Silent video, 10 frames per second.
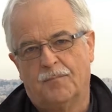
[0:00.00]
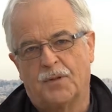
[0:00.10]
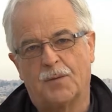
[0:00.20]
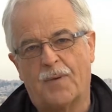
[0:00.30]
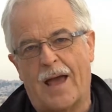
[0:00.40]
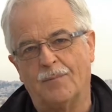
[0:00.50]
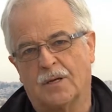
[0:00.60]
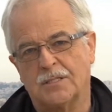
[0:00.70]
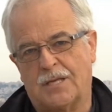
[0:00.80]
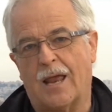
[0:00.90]
But the
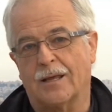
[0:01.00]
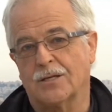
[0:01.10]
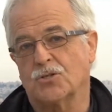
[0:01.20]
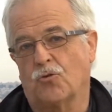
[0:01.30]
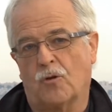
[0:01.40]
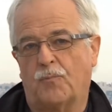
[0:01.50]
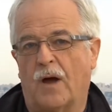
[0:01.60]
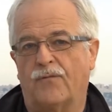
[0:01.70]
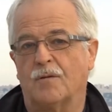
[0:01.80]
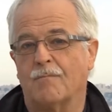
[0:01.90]
Bible is telling us through the
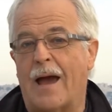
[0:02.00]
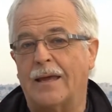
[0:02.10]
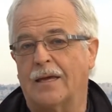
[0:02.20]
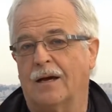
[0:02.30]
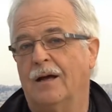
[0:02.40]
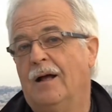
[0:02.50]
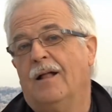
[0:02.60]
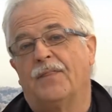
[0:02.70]
prophet Micah